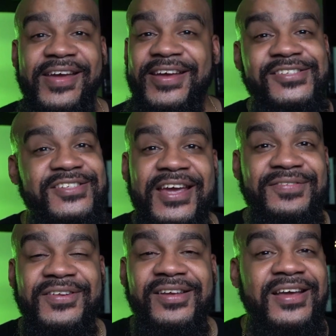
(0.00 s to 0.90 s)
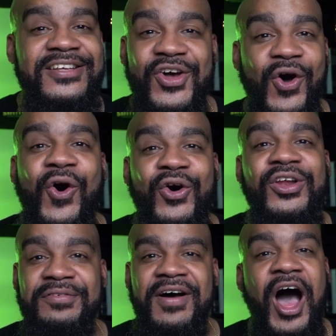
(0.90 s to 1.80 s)
in safety. It's
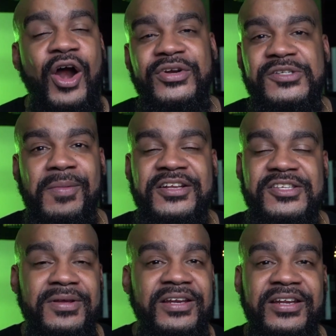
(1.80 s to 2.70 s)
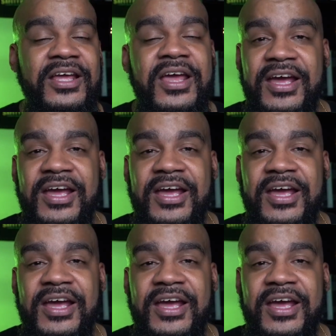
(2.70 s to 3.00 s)
all of our responsibility.